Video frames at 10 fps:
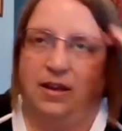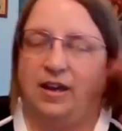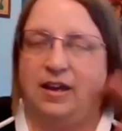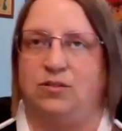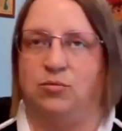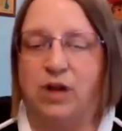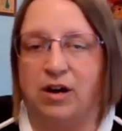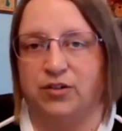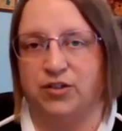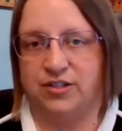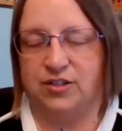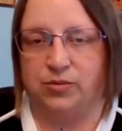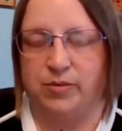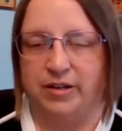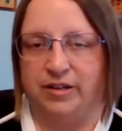And while they're just as
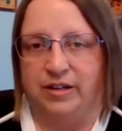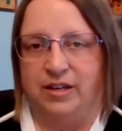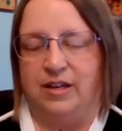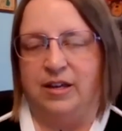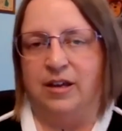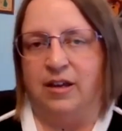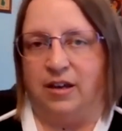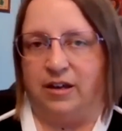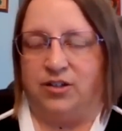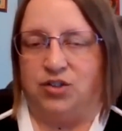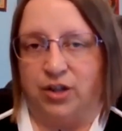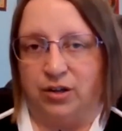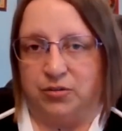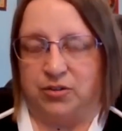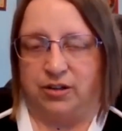women,
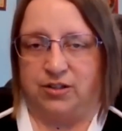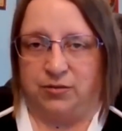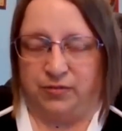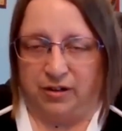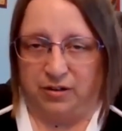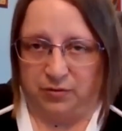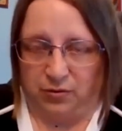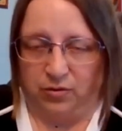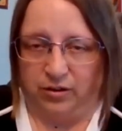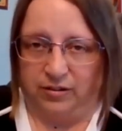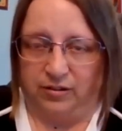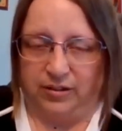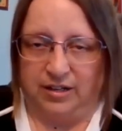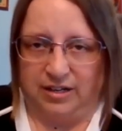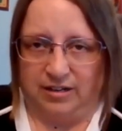Joe starts to fall for the
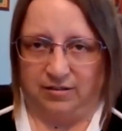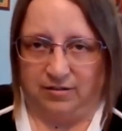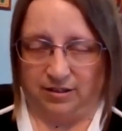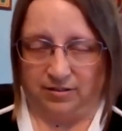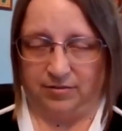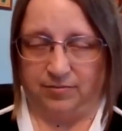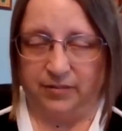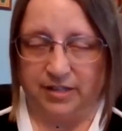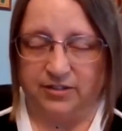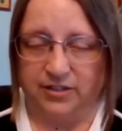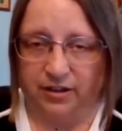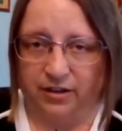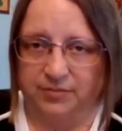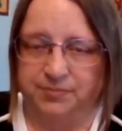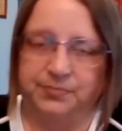lead
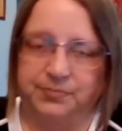singer,